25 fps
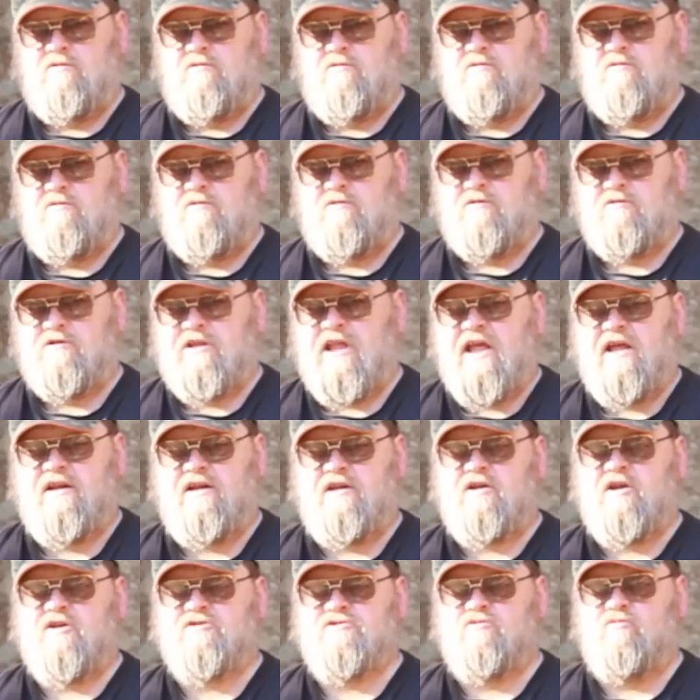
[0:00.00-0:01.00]
equipment.
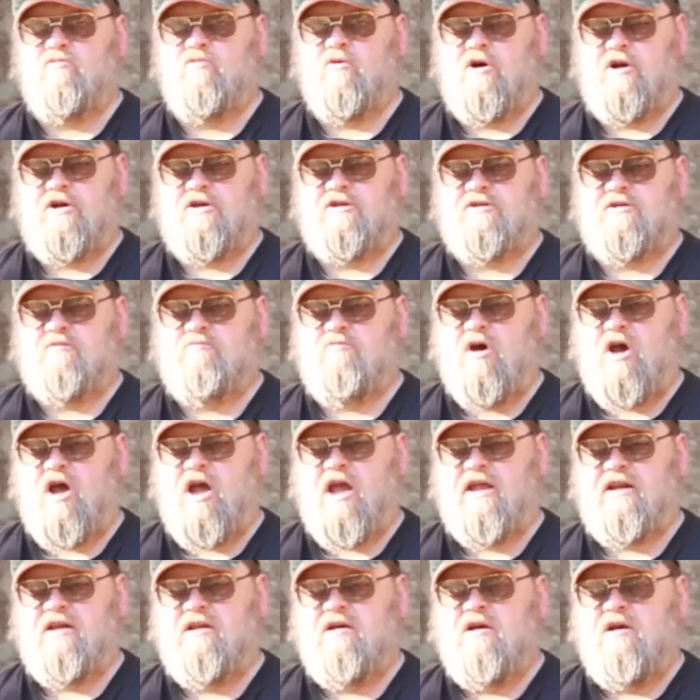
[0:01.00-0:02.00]
Danny doesn't work at the
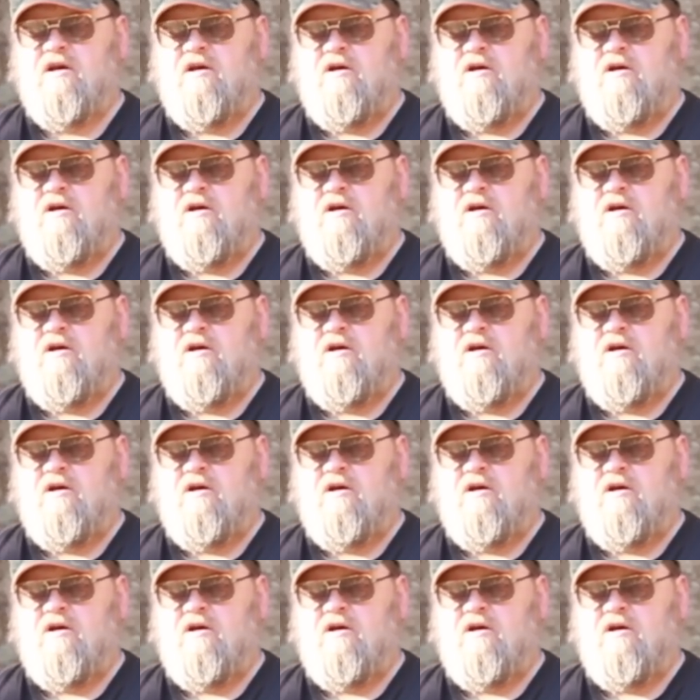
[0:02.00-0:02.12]
mine.